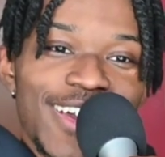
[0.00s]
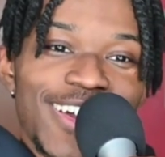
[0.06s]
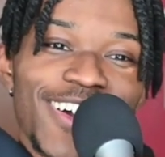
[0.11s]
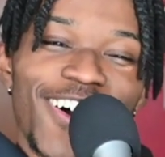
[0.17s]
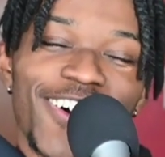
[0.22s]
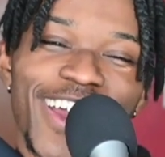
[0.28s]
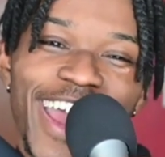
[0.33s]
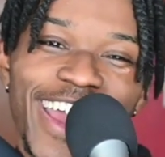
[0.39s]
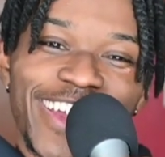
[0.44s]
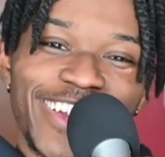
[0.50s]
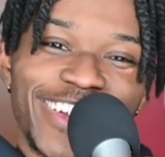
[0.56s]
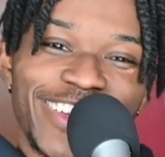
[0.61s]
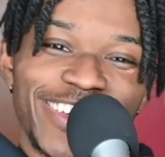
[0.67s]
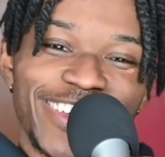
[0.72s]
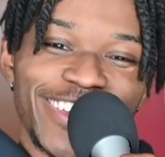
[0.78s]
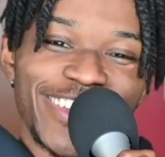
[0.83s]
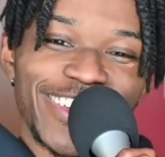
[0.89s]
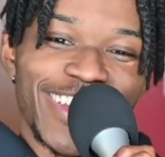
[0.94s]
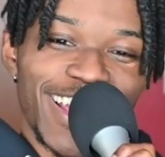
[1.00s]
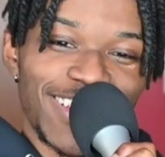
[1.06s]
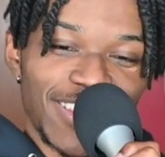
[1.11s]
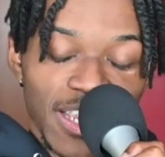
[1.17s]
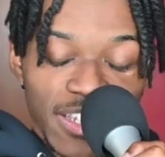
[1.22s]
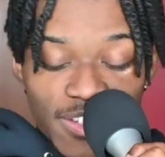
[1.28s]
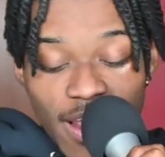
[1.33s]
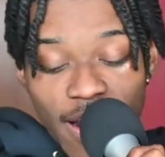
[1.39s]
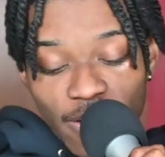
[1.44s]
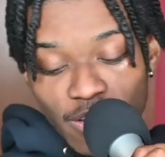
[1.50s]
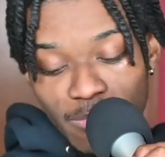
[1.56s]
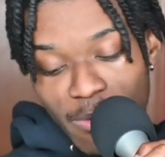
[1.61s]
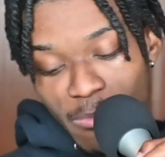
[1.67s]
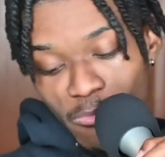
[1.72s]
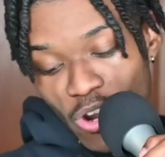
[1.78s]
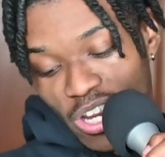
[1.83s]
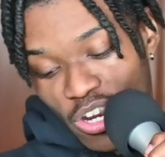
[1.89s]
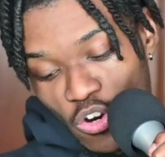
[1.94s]
Okay, that's it. Shout out to my
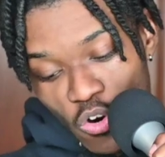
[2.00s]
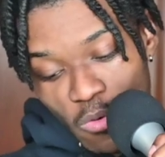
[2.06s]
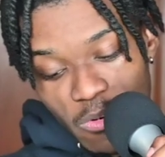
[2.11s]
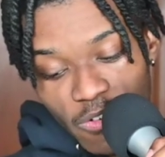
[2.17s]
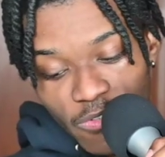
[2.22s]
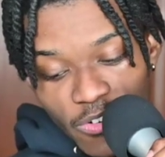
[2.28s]
boy Koba